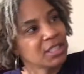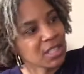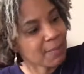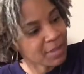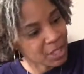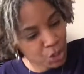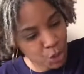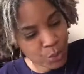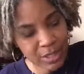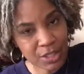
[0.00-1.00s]
something
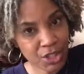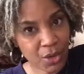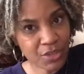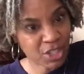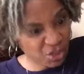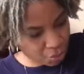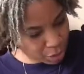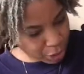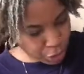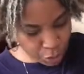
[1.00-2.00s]
to it. So this is
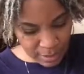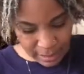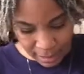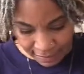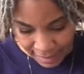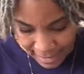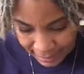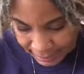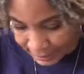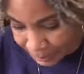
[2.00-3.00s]
really cute. I love that.